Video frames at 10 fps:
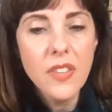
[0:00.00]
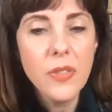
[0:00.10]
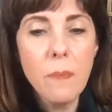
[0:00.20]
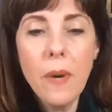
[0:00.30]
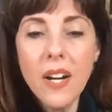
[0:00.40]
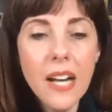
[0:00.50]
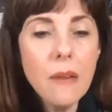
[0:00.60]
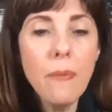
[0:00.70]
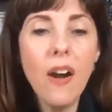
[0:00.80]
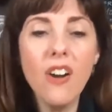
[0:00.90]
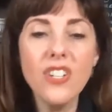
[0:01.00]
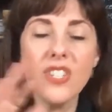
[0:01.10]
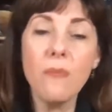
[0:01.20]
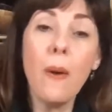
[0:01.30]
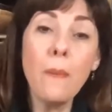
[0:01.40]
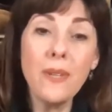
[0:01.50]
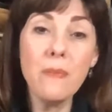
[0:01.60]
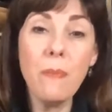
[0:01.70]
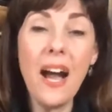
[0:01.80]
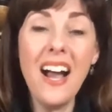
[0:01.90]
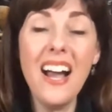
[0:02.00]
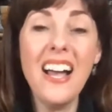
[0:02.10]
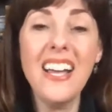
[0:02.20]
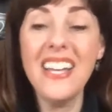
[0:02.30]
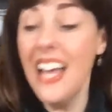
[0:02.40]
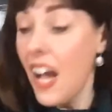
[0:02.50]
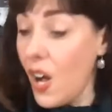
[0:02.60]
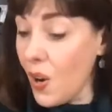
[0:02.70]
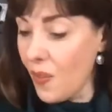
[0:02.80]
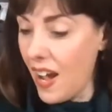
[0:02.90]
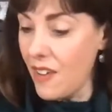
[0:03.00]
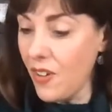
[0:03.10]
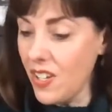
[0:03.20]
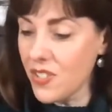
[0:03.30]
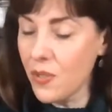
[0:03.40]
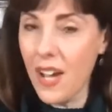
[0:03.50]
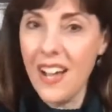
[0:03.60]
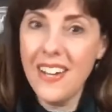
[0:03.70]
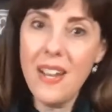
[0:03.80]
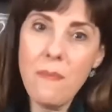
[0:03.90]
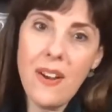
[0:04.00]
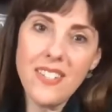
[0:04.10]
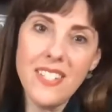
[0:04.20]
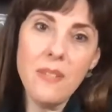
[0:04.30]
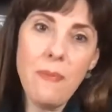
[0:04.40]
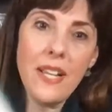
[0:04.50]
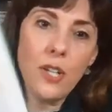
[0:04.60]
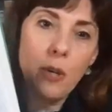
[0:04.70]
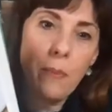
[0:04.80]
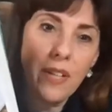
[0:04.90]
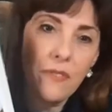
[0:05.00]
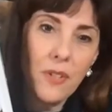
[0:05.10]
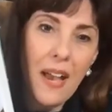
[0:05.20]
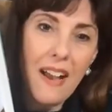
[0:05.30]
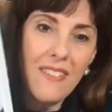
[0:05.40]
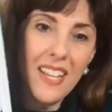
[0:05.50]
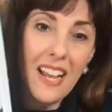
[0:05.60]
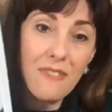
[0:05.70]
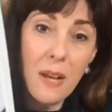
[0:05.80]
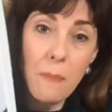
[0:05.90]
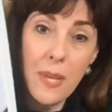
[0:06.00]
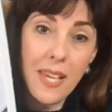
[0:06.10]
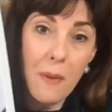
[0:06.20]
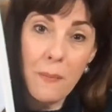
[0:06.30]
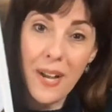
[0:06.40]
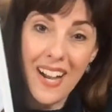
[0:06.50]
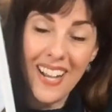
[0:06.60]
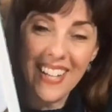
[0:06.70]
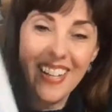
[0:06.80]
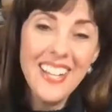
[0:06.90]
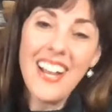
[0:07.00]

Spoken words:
The Buckeye bars, the pumpkin pie. Oh, I've also got, and I marked it in my cookbook. If you have it, I've got pecan pie.